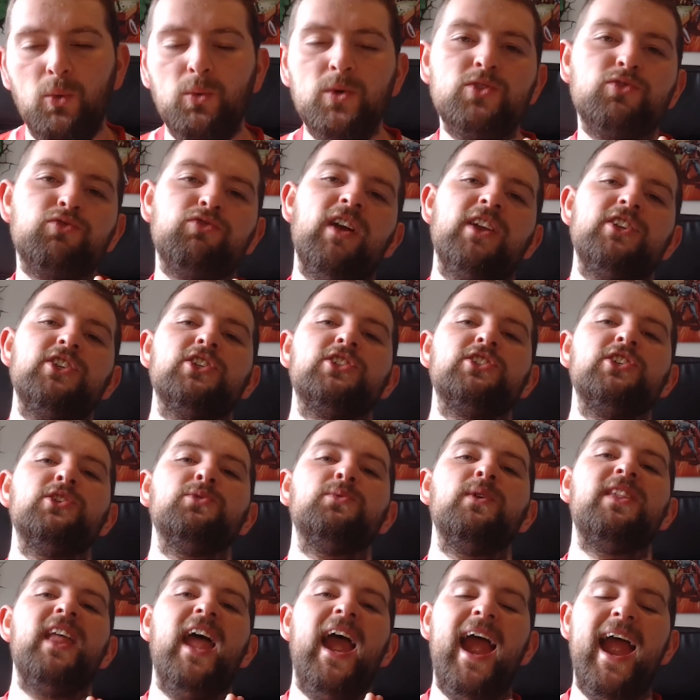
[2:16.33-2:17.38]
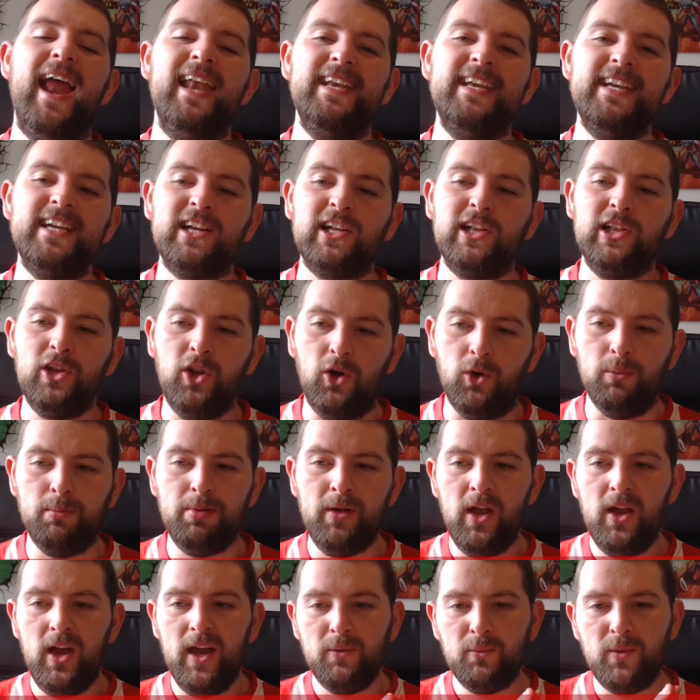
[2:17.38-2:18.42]
was registered with any club
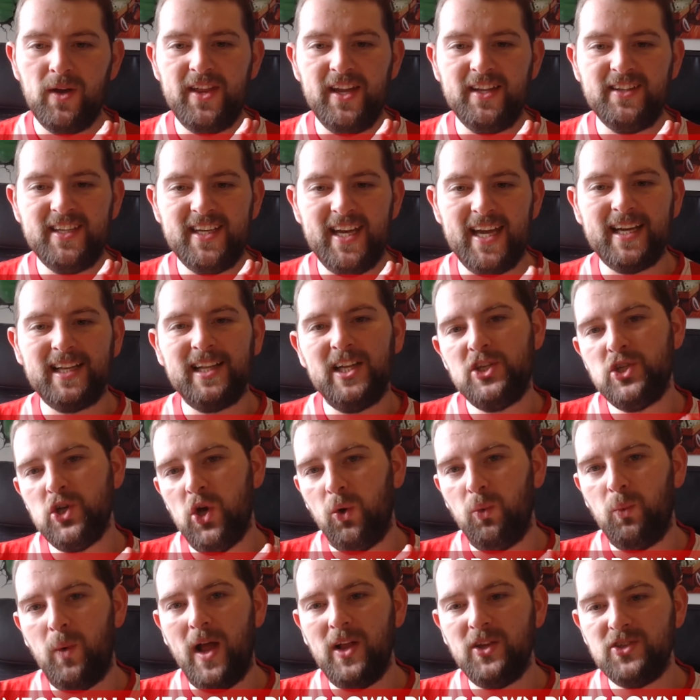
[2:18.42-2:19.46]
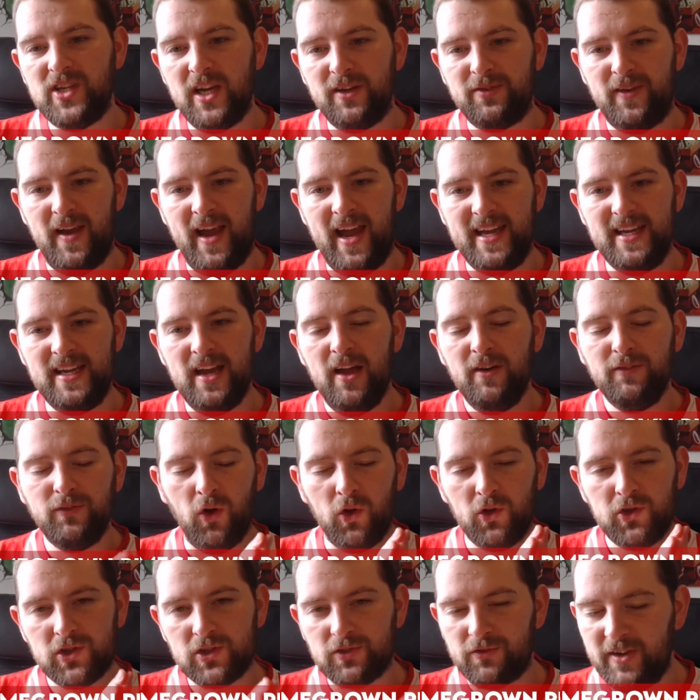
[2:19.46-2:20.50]
within the English or Welsh FA
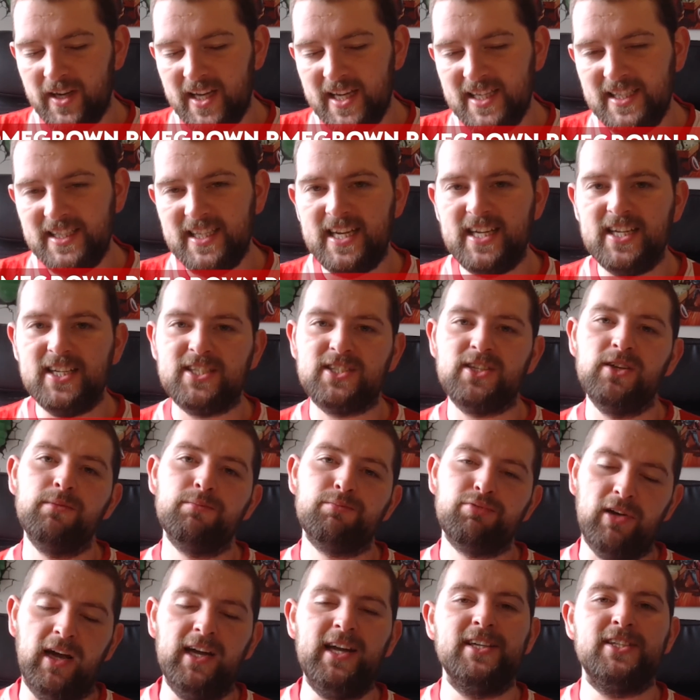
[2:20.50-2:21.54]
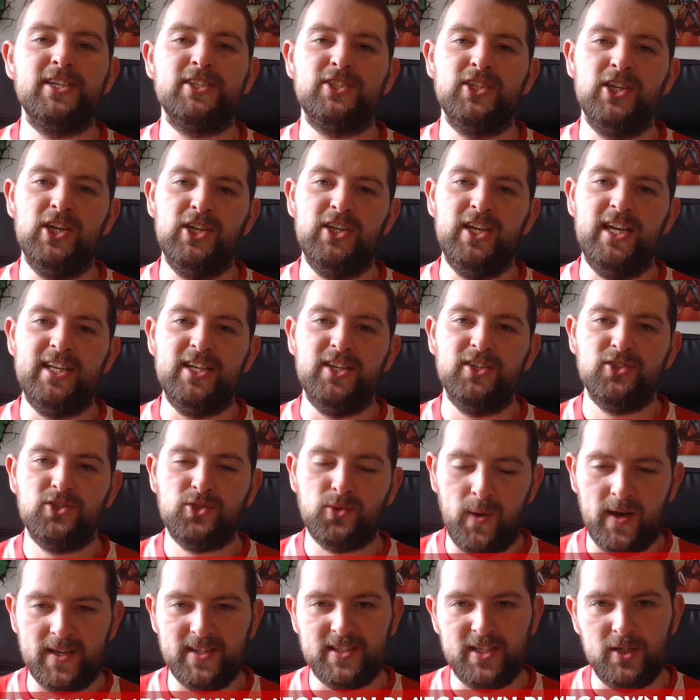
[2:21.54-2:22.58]
for 3 years prior to turning
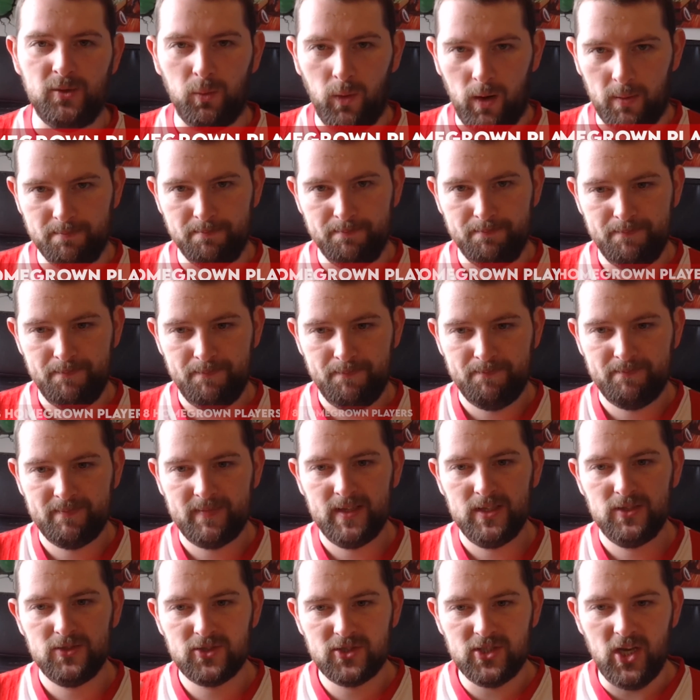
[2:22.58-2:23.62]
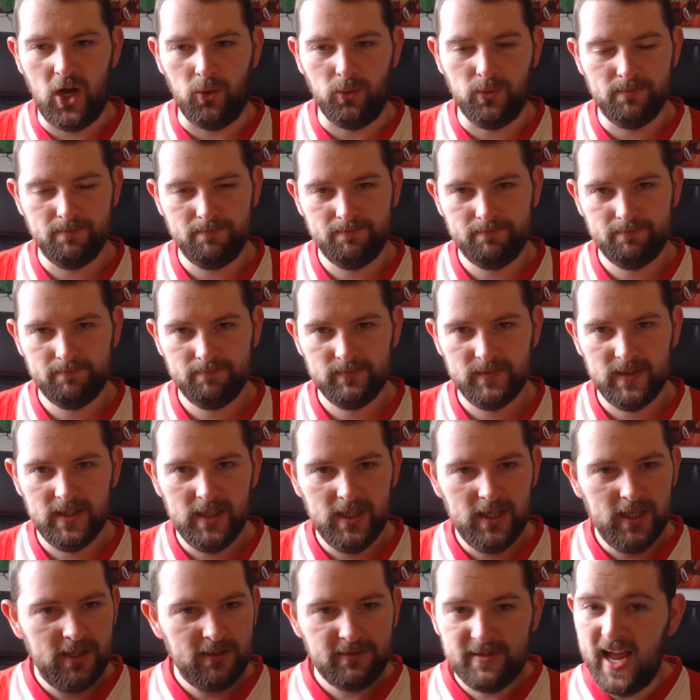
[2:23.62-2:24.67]
21. So,
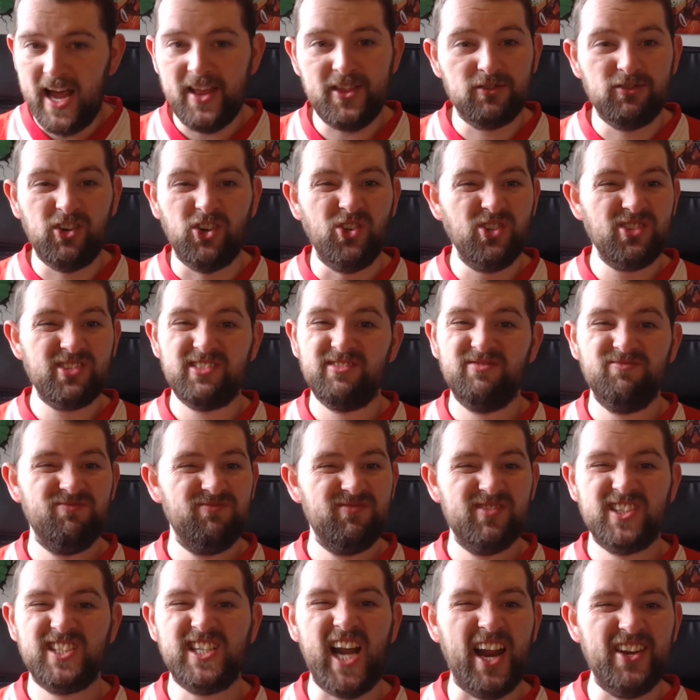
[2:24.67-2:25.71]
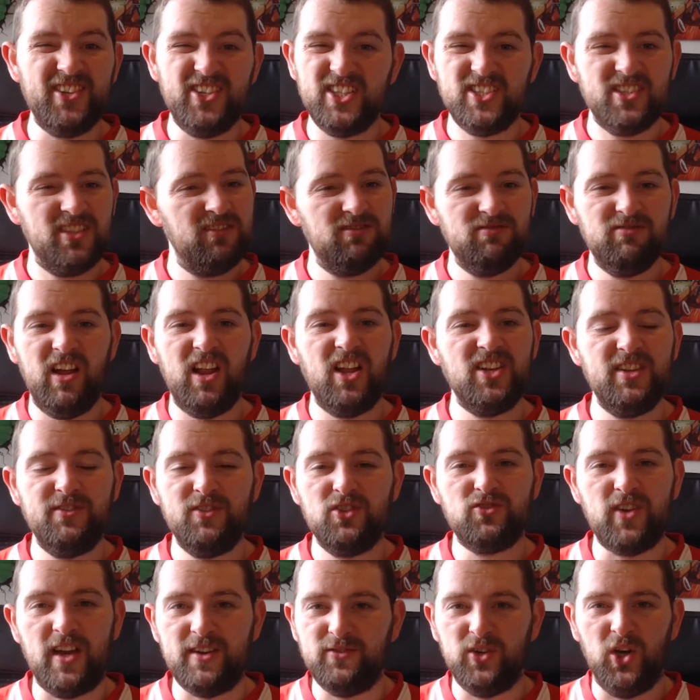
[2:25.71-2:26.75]
they're the rules. Standard, relatively
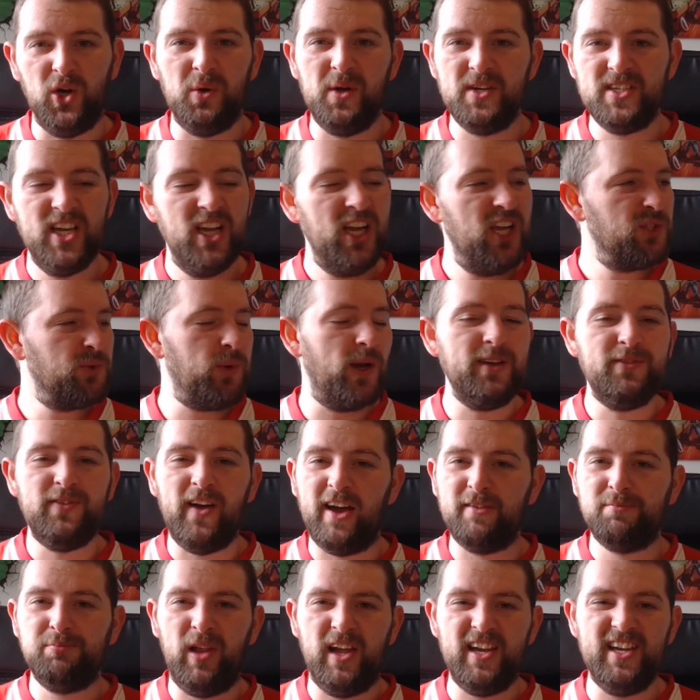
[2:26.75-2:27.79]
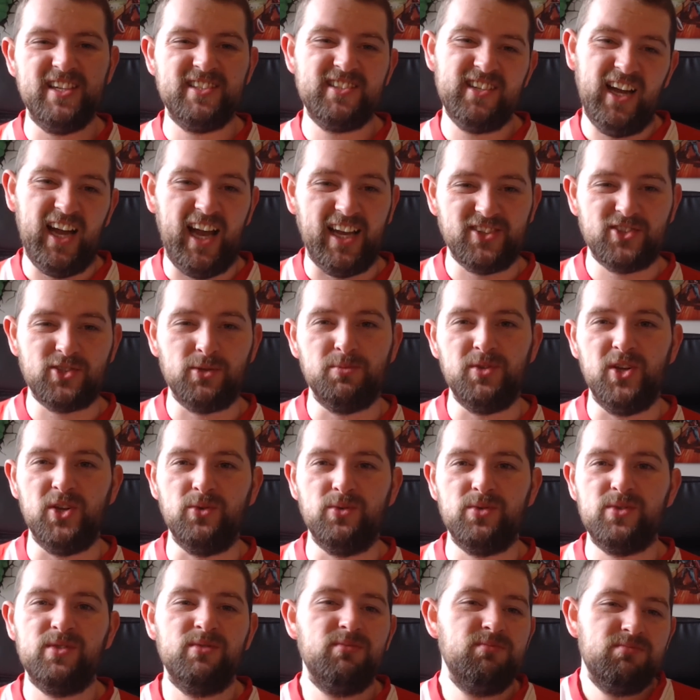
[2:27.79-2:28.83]
straightforward, 25 players and some
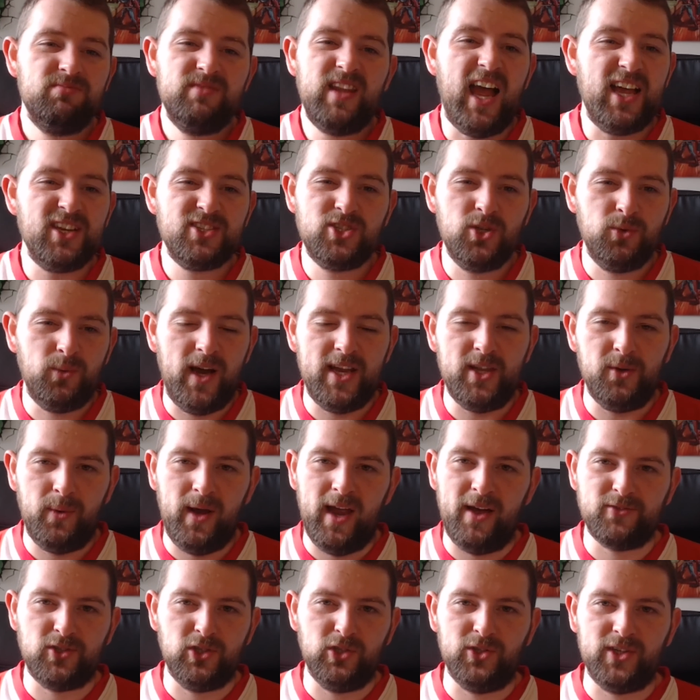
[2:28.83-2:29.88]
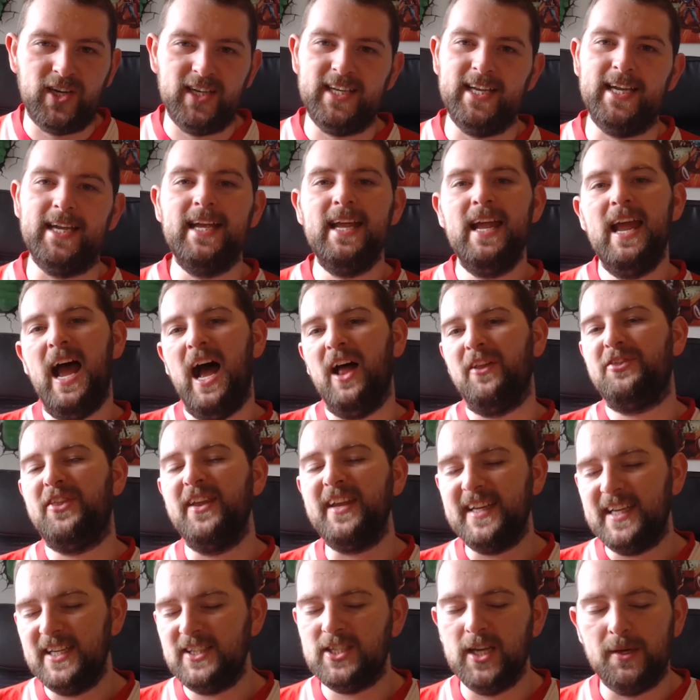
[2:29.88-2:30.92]
youth. That's the way that we have to look at it. I
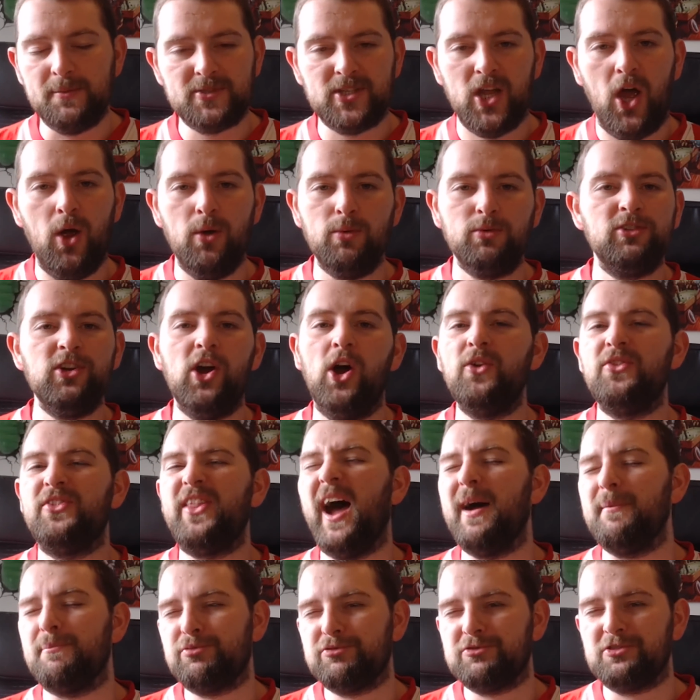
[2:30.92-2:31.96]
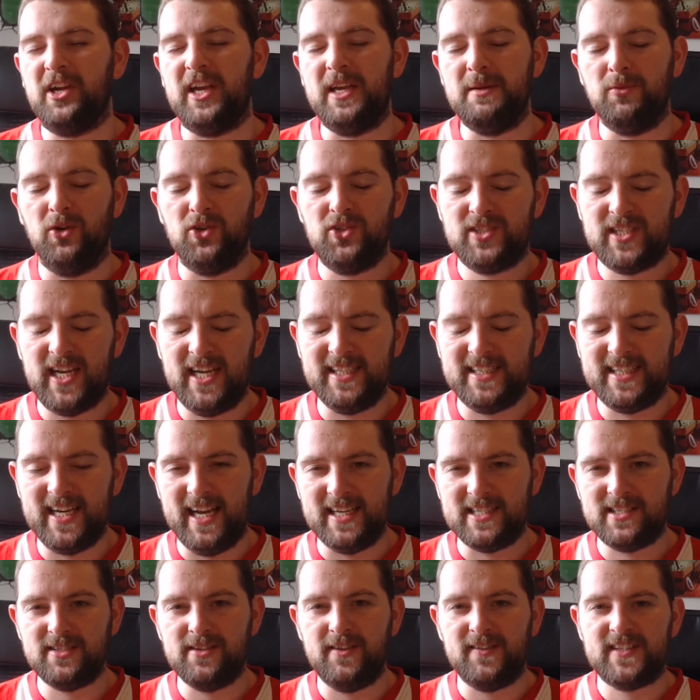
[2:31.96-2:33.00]
think in terms of the homegrown, that pretty much takes care
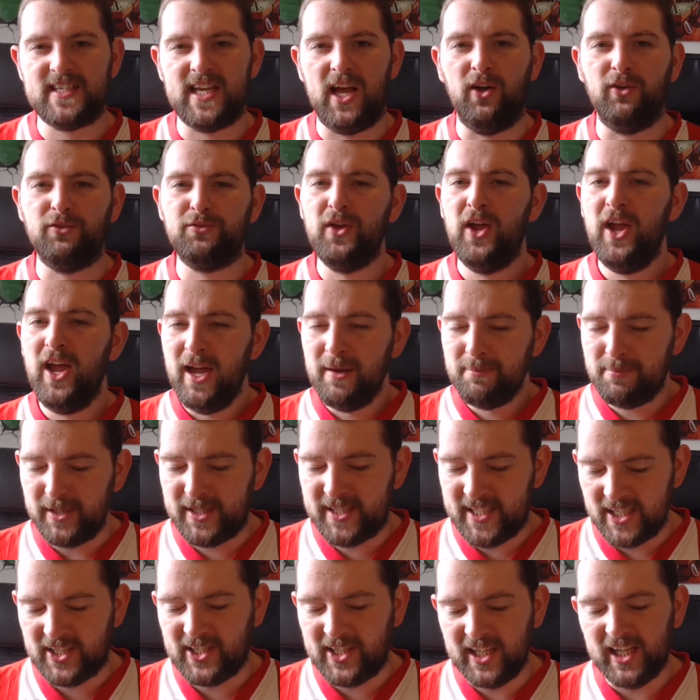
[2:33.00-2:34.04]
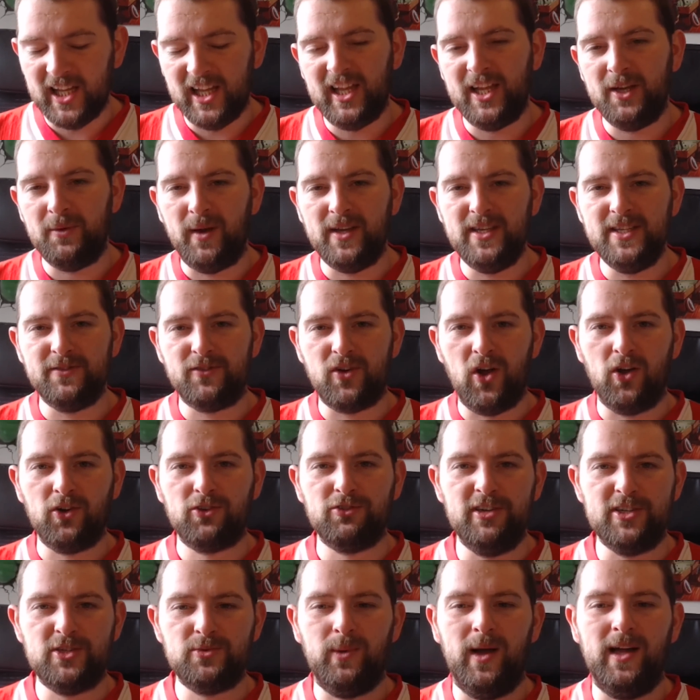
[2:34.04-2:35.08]
of itself, particularly when you've got
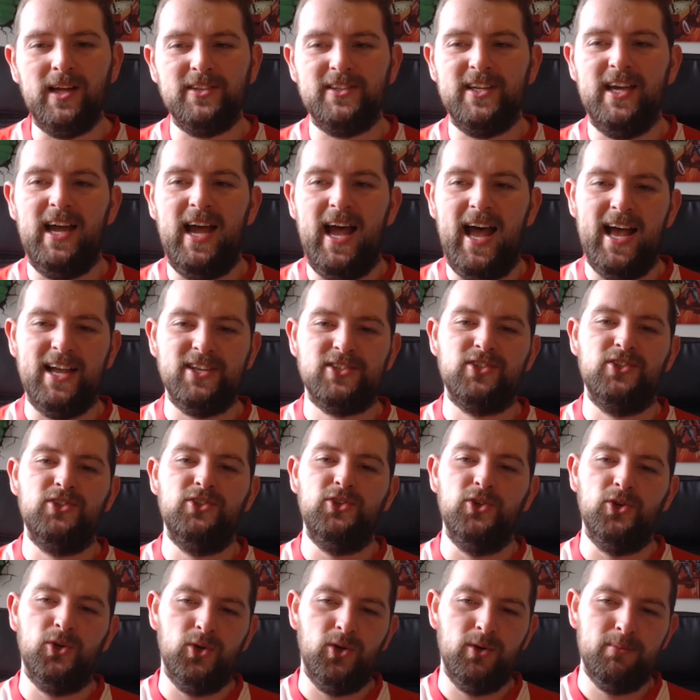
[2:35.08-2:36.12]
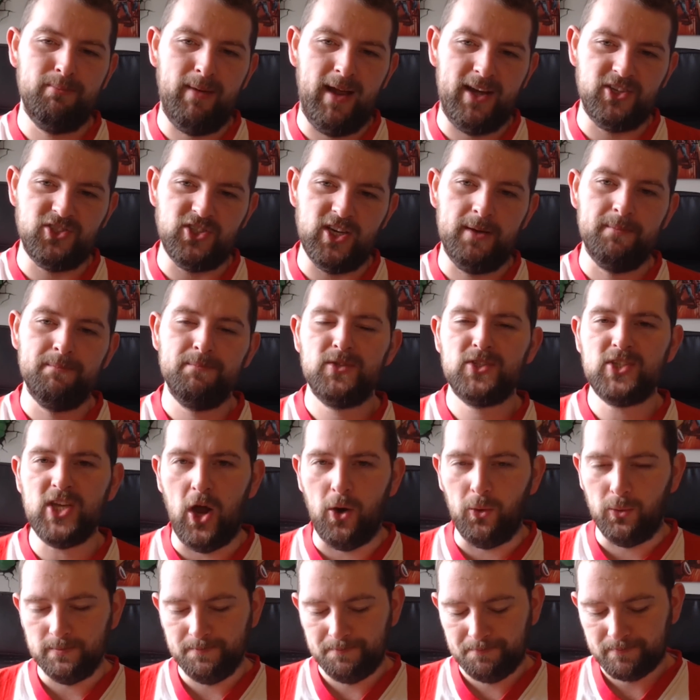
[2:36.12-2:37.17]
Chris Wilder as your manager.
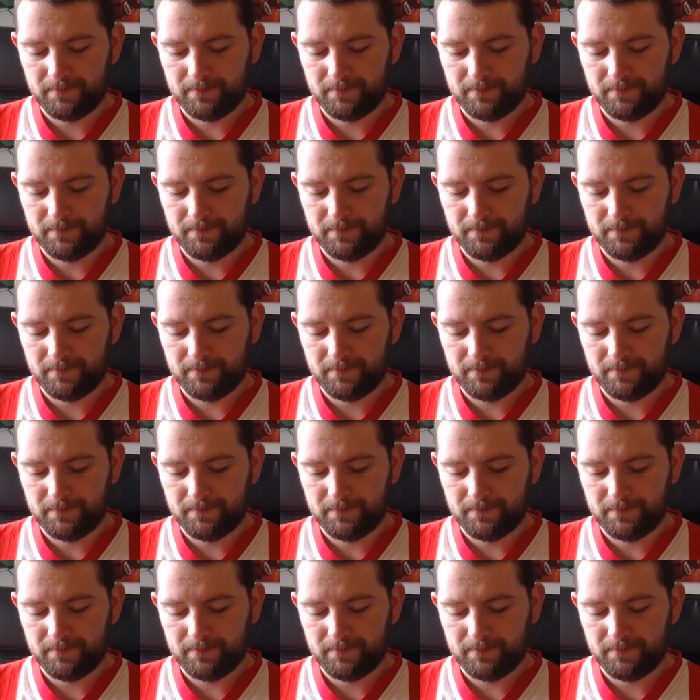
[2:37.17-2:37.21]
So,